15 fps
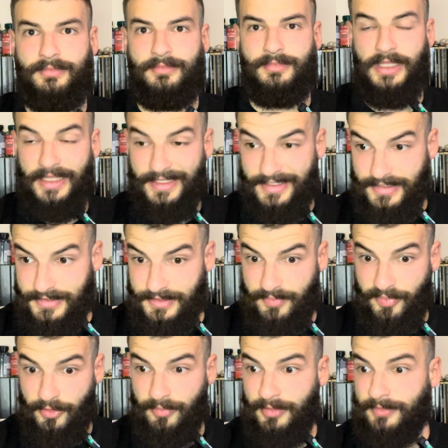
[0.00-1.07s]
It is a
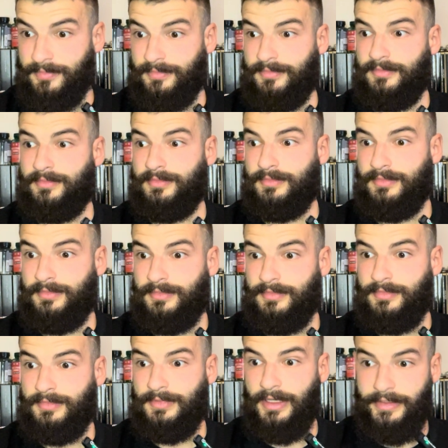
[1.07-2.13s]
problem.
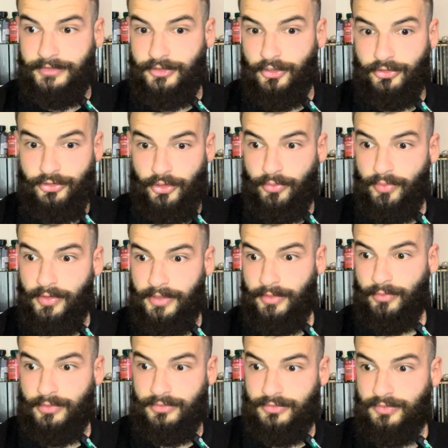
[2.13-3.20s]
I don't know what I
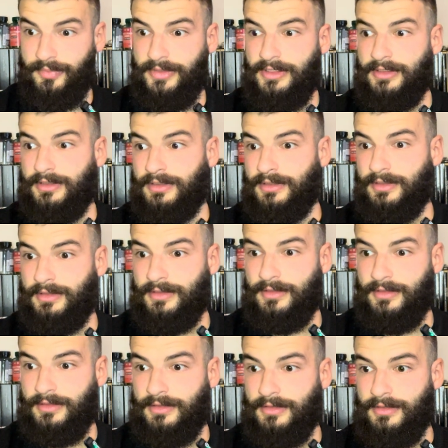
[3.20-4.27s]
want to be.
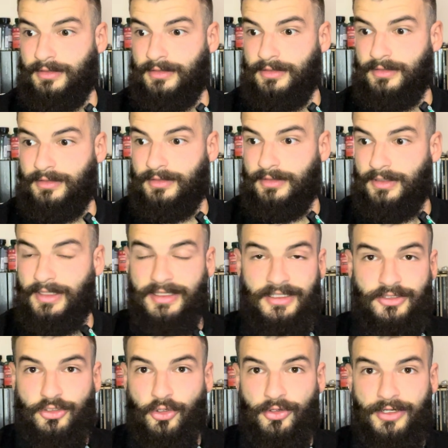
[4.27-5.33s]
And I
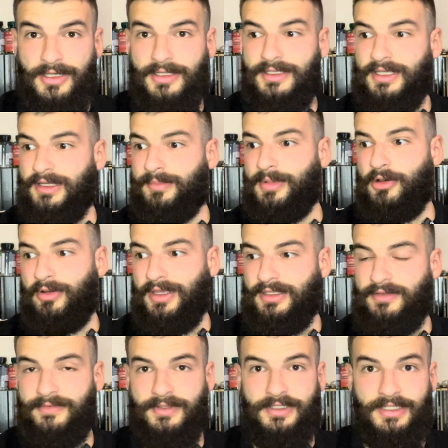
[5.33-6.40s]
don't really care about
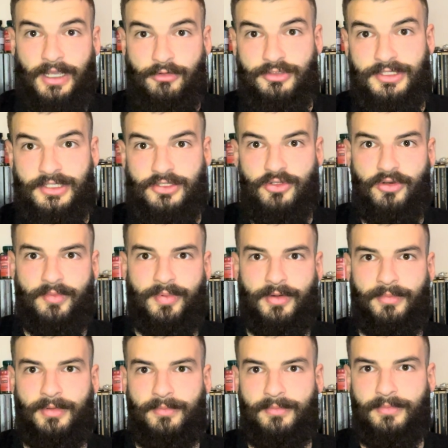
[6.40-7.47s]
anything. How is this not a
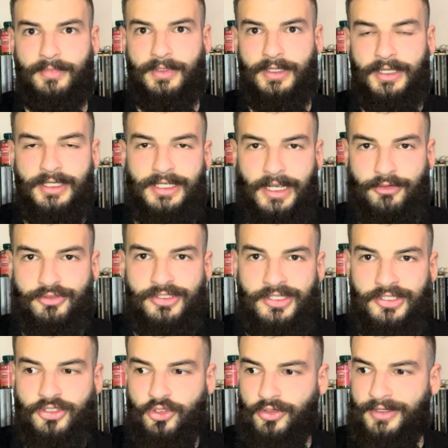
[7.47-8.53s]
problem? How is
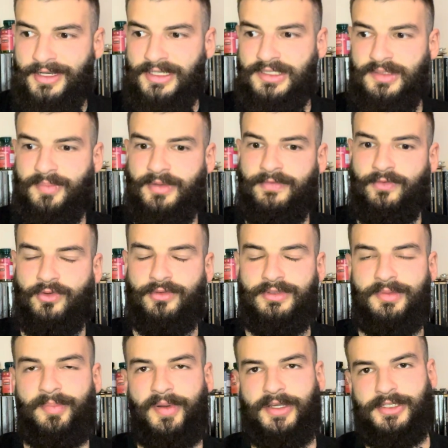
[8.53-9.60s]
this not a recipe for
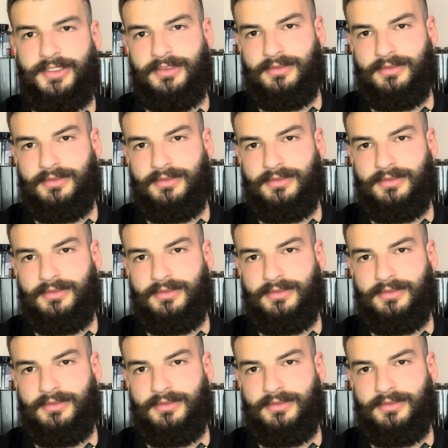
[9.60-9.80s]
depression?